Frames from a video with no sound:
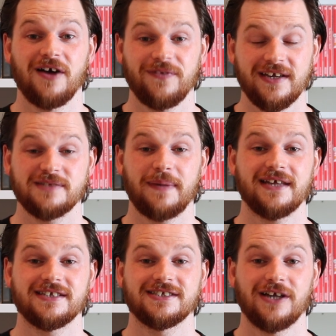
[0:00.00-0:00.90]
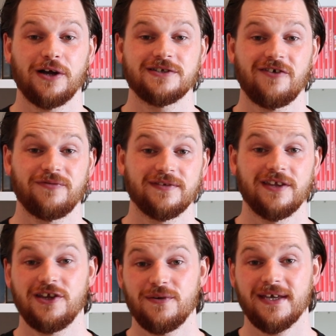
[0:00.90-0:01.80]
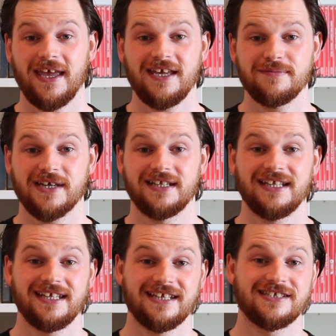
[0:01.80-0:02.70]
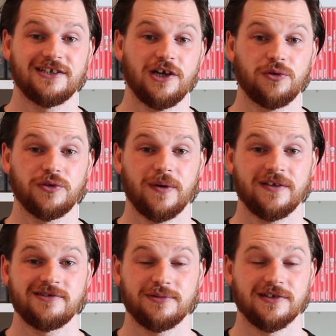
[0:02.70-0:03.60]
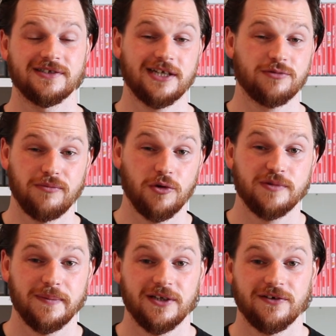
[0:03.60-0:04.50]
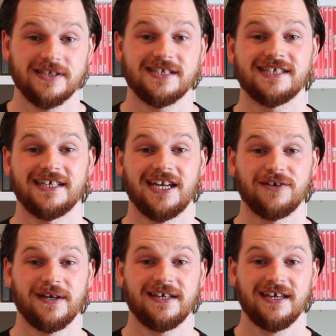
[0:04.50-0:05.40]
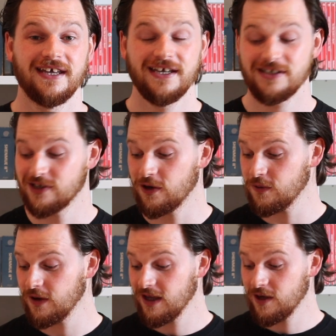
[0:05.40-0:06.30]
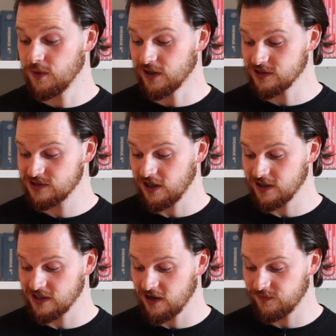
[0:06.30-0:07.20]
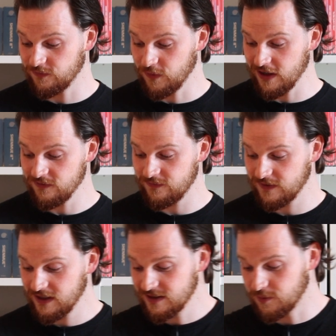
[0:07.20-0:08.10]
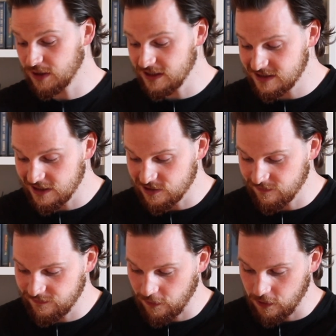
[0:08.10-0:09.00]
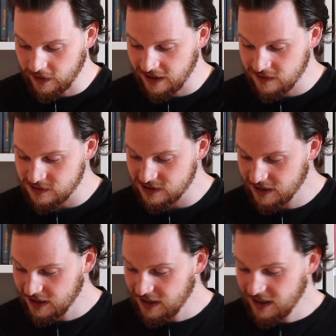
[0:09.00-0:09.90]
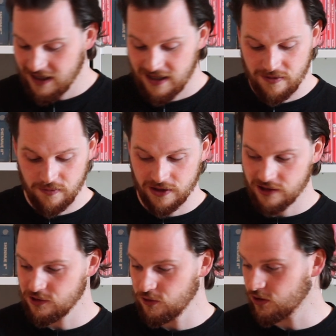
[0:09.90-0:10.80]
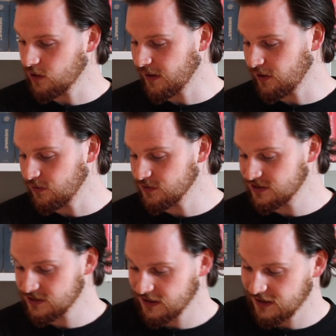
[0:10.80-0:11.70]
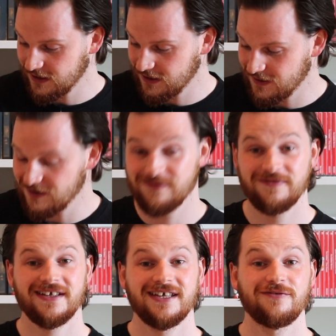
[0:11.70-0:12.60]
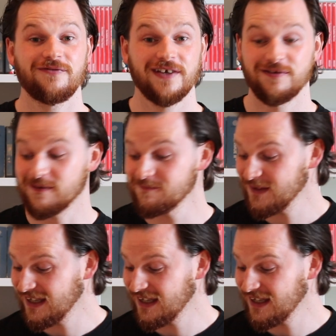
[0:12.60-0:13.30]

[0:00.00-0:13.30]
think it's better to start off with the newer games and lead into the older ones because that's what most people are here to see anyway. So we're going to start off with the PlayStation 4 games. We're going to talk about 3 of them.